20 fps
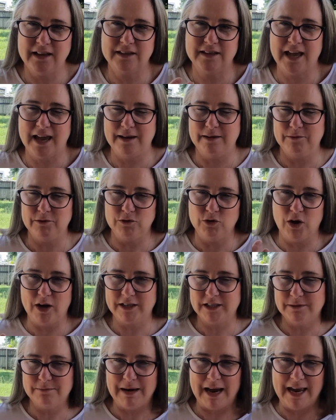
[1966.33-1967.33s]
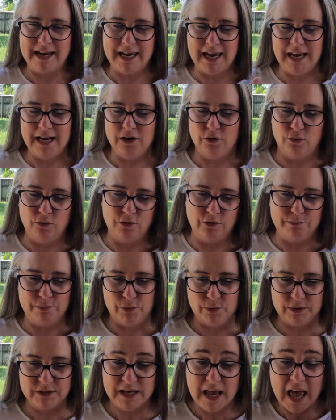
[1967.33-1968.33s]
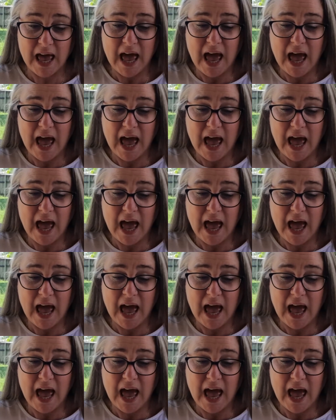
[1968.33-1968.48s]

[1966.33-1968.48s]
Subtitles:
they like to make in all the books.